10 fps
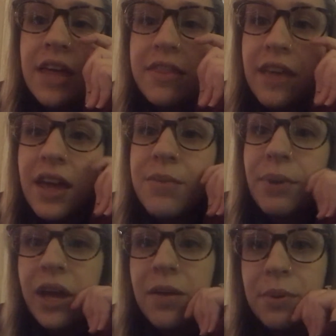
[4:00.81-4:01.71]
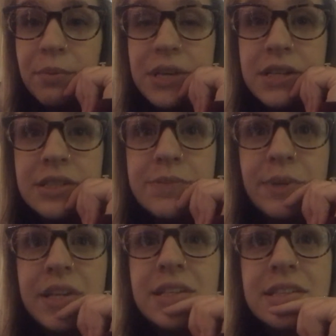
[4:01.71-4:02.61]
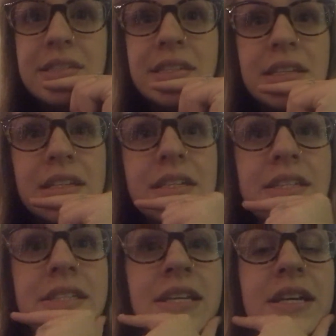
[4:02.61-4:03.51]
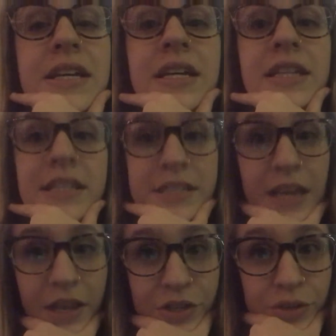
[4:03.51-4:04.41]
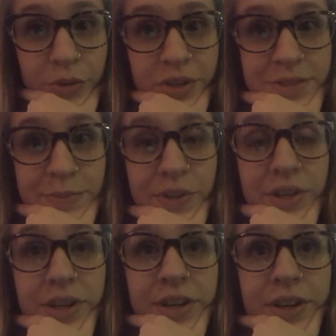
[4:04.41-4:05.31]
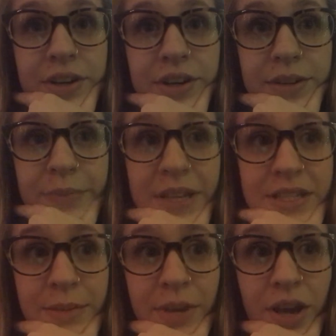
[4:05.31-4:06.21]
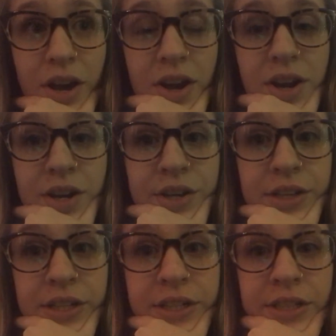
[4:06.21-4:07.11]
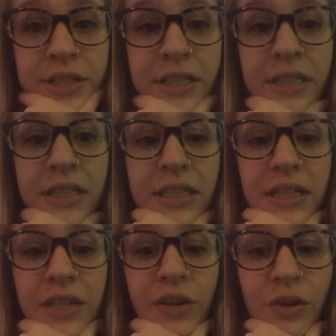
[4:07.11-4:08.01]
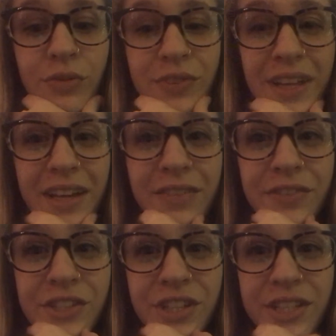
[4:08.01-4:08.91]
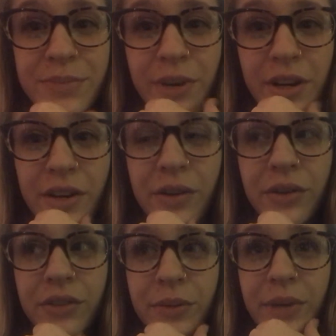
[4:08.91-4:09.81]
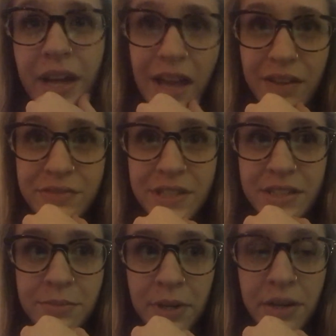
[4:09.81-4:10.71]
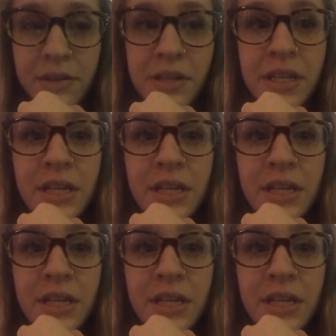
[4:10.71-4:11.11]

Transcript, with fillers: and Then by Emma Mills because it is the second shortest book on my TBR. And hopefully I can finish that tomorrow. I only work a half day tomorrow.